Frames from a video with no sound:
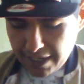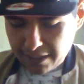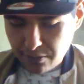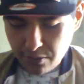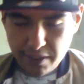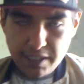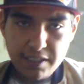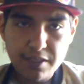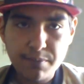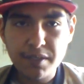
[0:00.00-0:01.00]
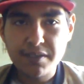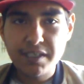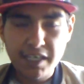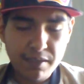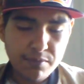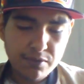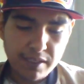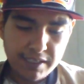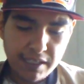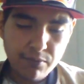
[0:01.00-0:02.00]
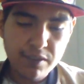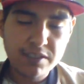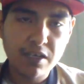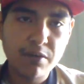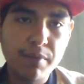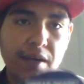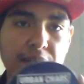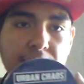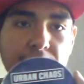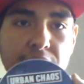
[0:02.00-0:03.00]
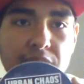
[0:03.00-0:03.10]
I don't know anything about the game, so I can't really talk about it.